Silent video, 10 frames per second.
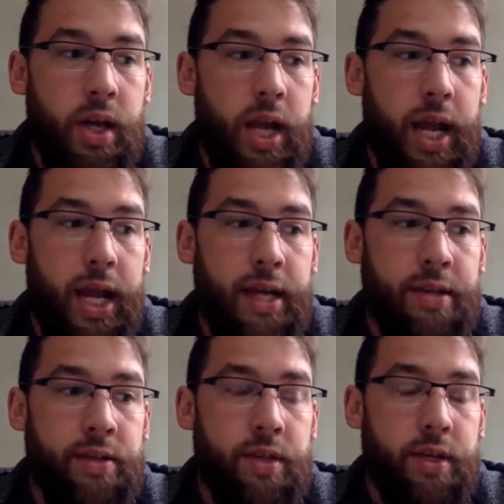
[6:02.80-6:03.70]

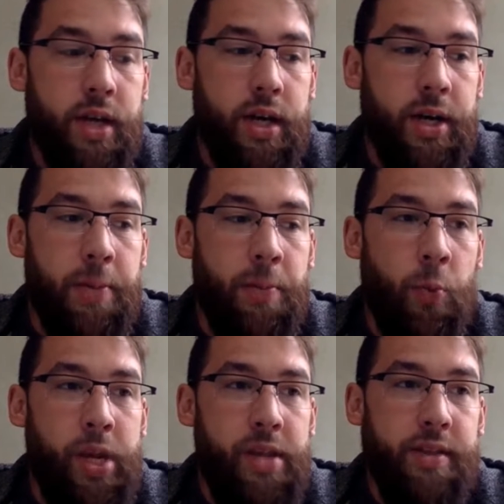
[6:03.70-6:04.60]
And
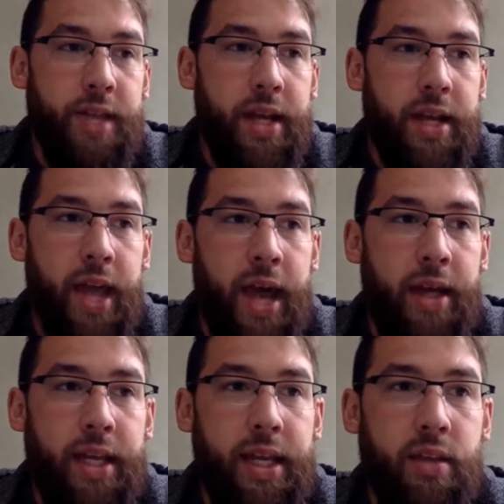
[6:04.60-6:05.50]
we said
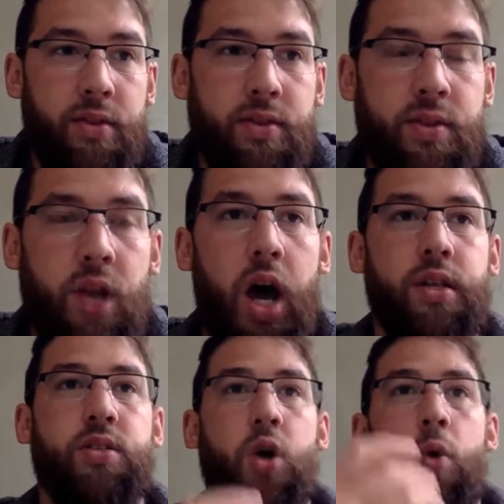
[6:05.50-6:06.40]
that he saw
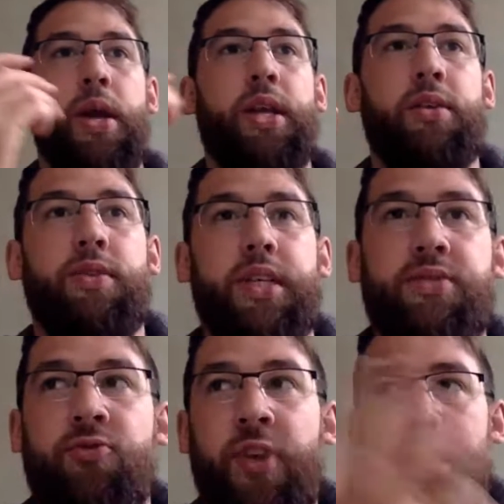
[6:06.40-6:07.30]
so many of these
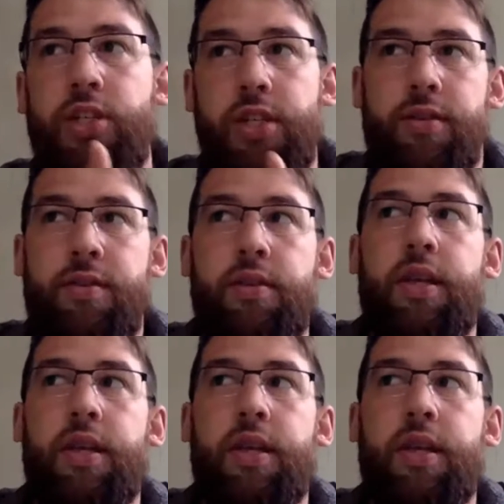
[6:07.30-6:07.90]
finches,